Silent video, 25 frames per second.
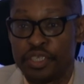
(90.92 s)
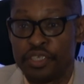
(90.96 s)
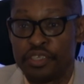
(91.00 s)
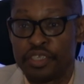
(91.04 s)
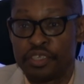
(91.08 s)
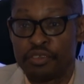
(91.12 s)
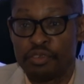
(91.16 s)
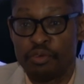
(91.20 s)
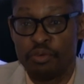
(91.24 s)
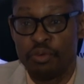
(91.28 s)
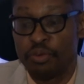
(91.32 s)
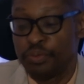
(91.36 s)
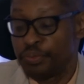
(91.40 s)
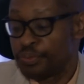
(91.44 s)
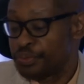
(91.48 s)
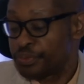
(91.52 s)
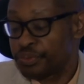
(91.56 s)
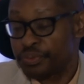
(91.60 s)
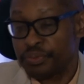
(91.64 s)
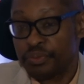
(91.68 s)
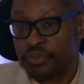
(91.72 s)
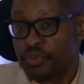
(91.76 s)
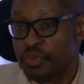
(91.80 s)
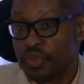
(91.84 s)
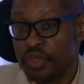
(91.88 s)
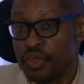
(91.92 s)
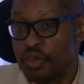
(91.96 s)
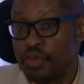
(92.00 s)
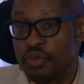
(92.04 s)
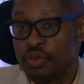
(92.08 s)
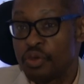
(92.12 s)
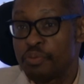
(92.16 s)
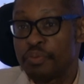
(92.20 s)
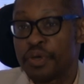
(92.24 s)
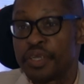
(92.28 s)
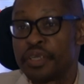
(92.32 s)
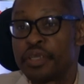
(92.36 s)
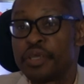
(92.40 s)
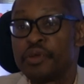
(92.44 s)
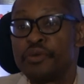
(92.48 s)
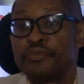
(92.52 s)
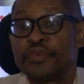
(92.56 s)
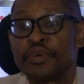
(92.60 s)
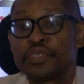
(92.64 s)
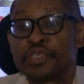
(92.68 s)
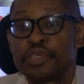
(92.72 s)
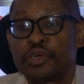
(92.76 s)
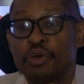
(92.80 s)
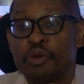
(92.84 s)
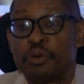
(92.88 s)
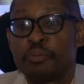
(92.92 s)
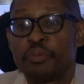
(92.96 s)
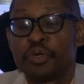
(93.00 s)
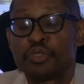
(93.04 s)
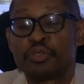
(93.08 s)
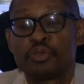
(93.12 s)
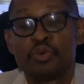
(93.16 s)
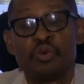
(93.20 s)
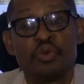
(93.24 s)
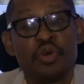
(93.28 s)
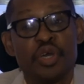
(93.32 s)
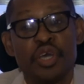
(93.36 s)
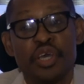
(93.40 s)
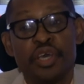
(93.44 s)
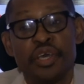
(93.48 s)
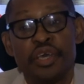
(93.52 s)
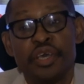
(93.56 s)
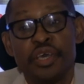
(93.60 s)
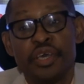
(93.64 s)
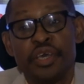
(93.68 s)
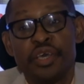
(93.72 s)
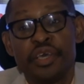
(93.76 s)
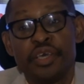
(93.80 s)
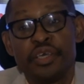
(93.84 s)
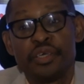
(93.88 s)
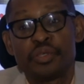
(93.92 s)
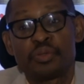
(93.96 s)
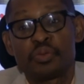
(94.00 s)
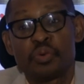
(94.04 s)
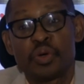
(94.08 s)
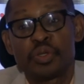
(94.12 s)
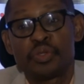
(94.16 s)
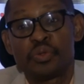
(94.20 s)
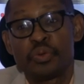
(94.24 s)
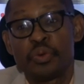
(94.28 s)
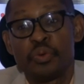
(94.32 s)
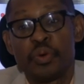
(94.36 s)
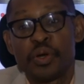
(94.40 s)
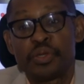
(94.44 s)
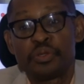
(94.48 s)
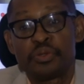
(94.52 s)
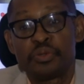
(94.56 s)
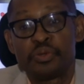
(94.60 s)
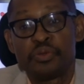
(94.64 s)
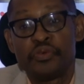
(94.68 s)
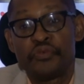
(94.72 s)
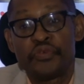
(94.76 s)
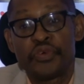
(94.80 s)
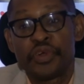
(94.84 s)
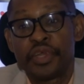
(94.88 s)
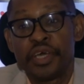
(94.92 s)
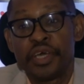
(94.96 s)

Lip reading: it. So nobody gave us a cover. So it's what we want to do for